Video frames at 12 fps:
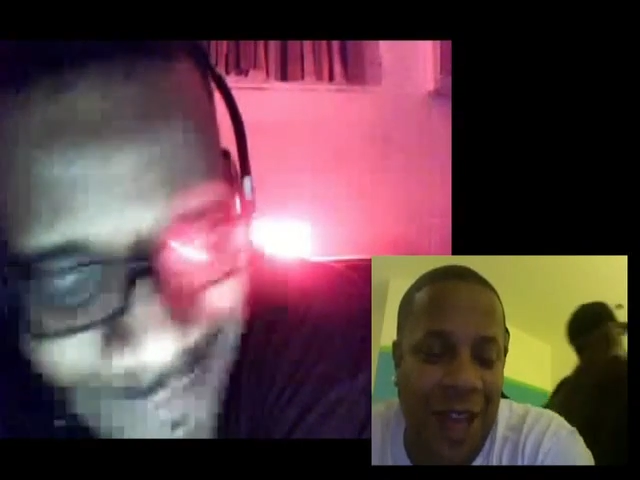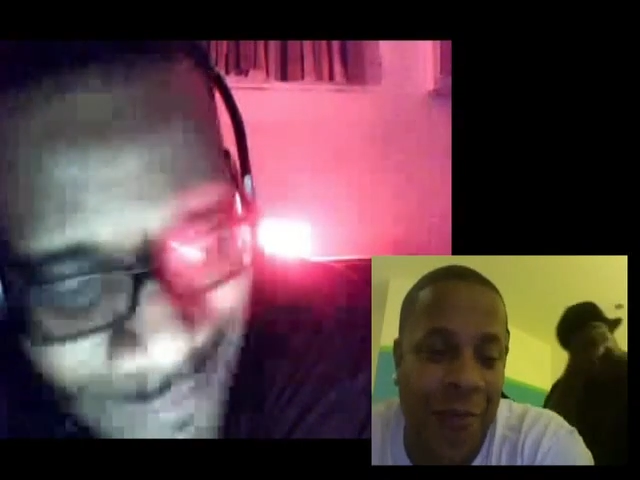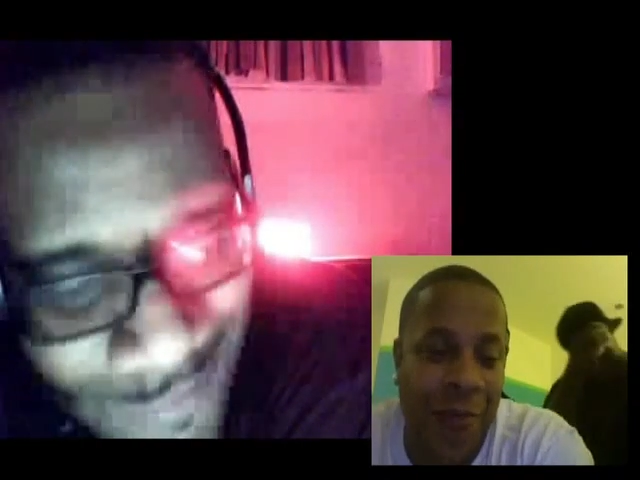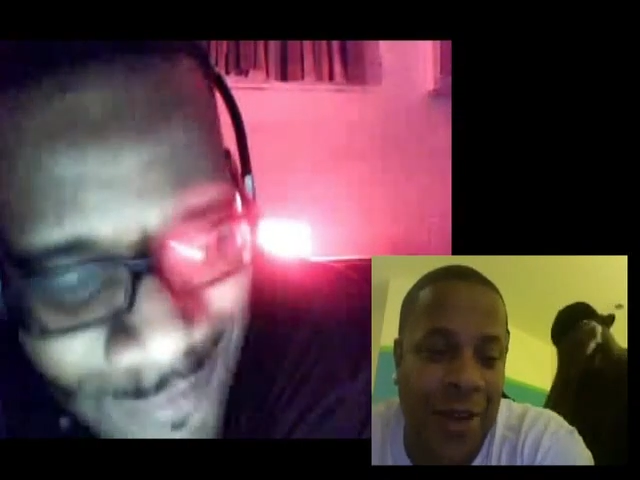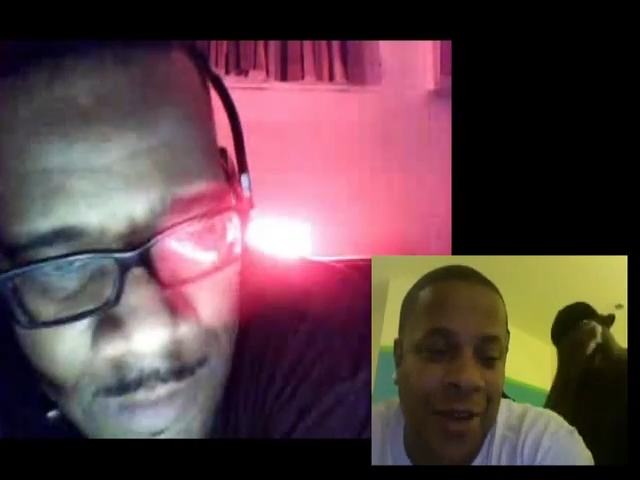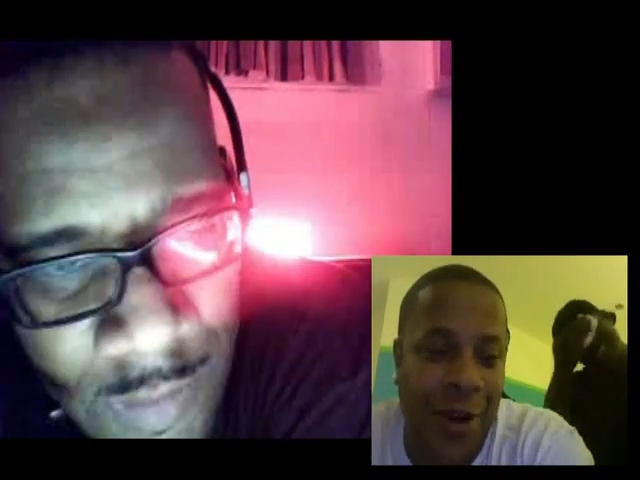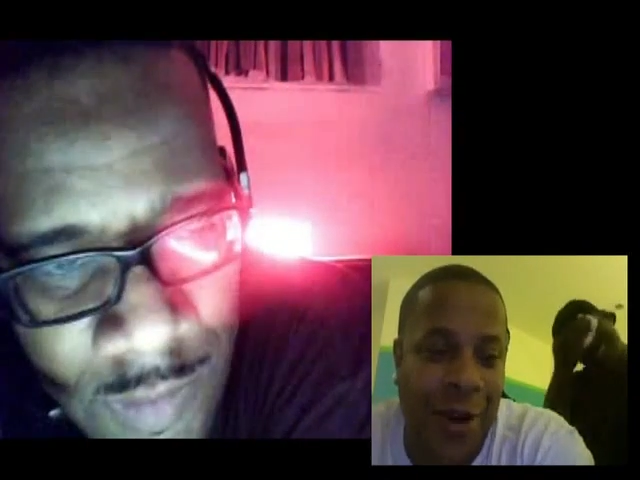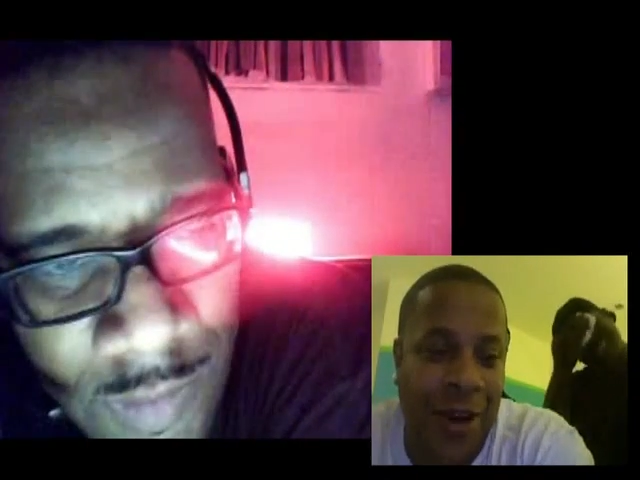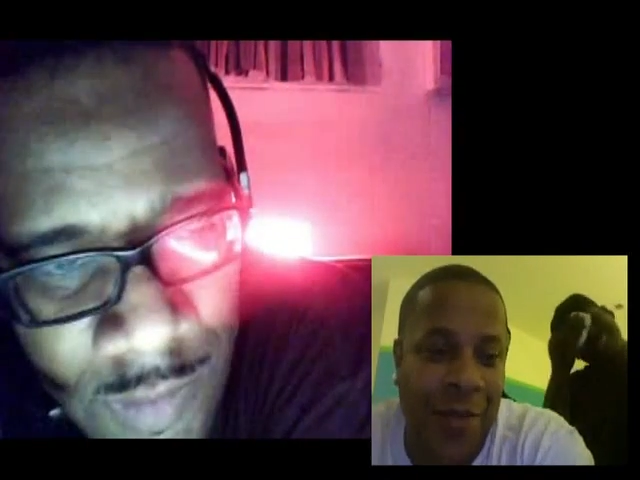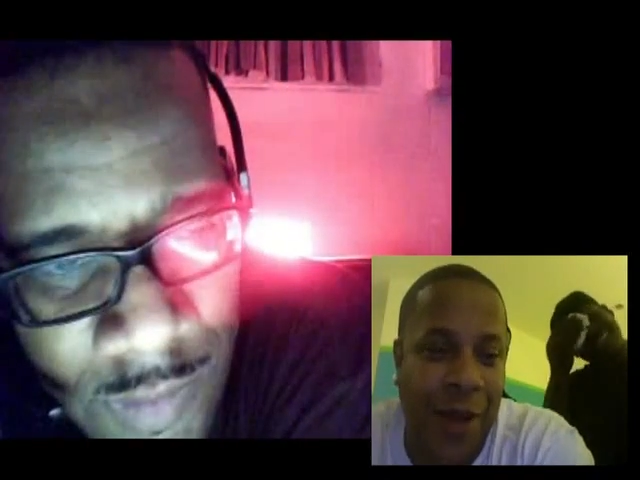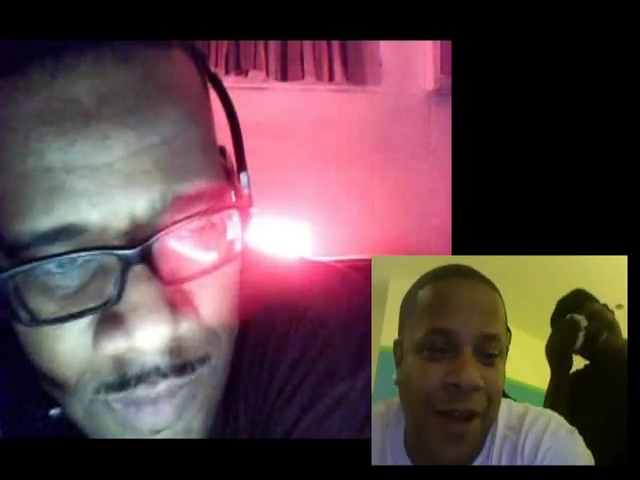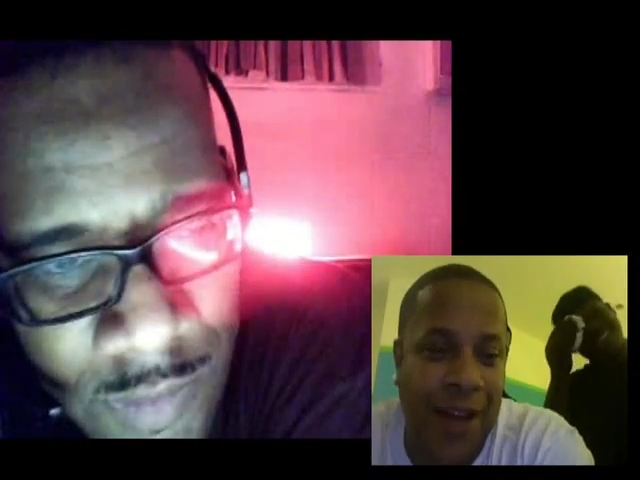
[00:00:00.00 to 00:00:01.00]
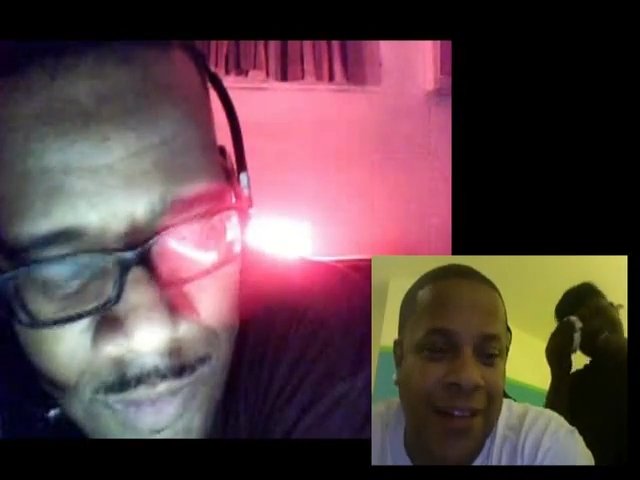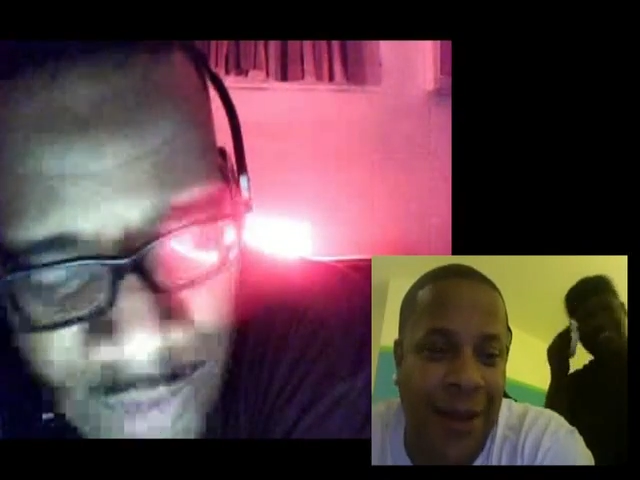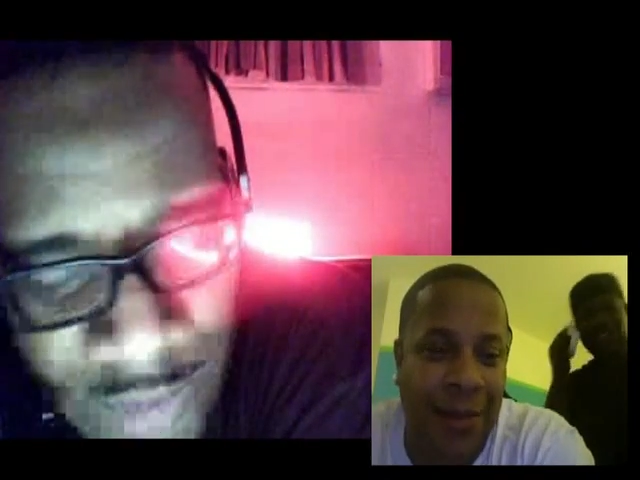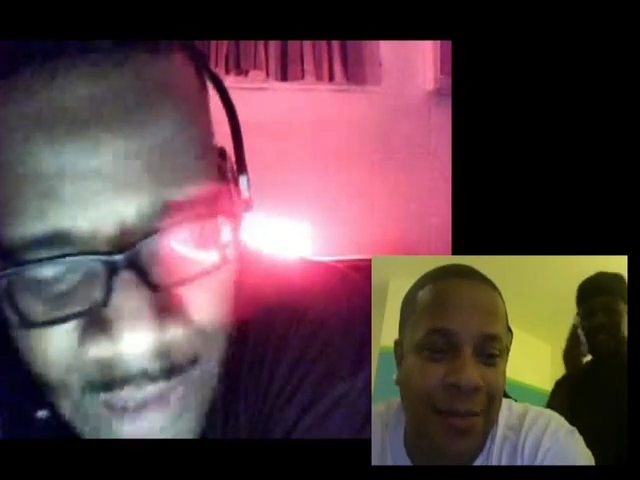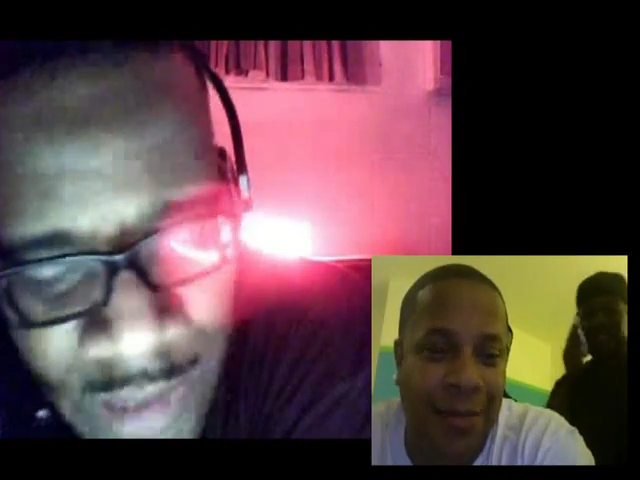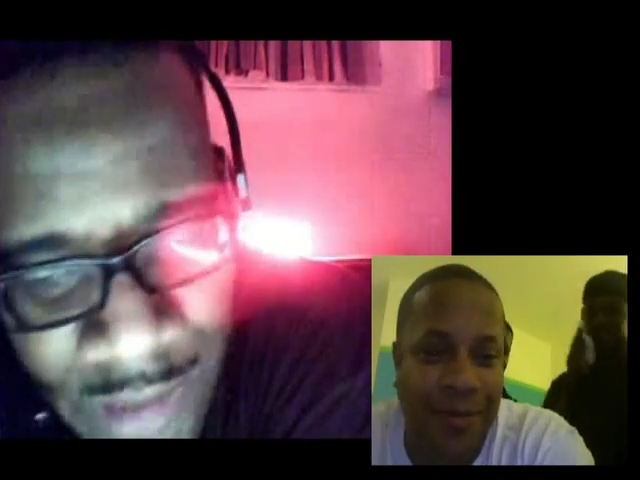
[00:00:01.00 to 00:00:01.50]
can we talk about?
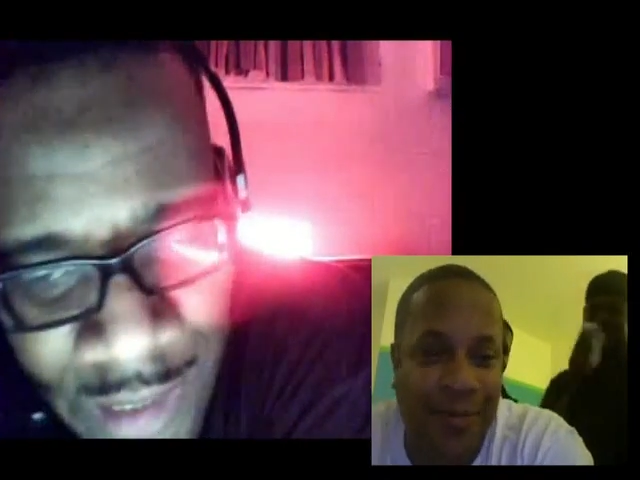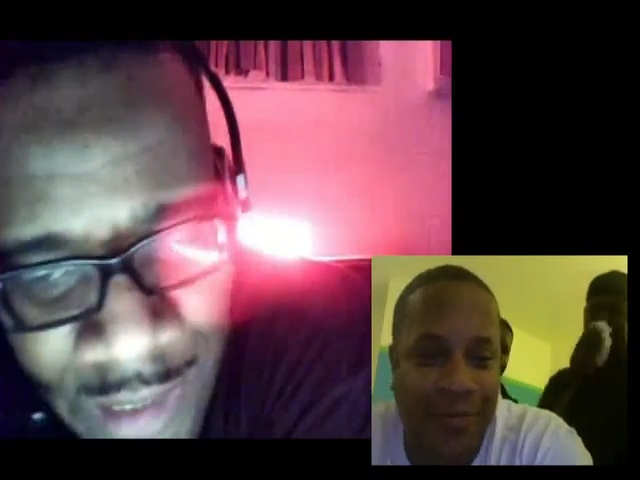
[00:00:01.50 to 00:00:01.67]
Yeah, something? yeah,